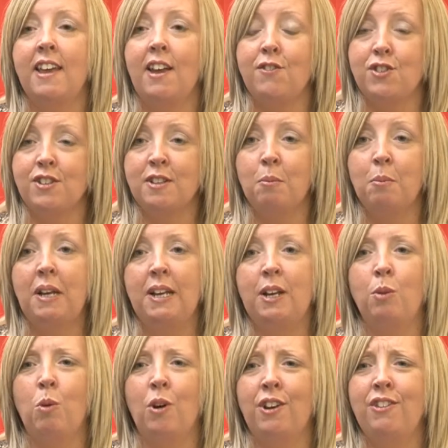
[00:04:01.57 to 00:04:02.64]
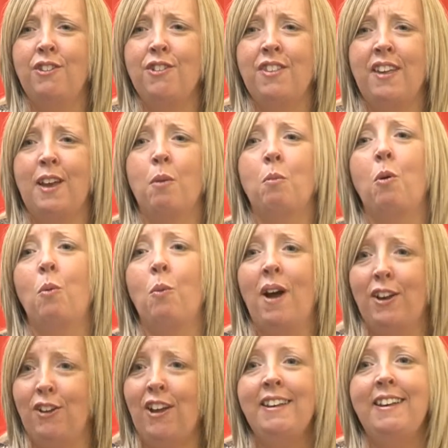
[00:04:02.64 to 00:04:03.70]
They have just completed one and they're thinking, well,
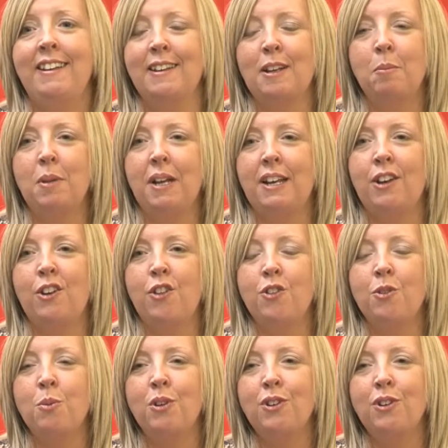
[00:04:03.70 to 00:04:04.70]
why do I need to complete another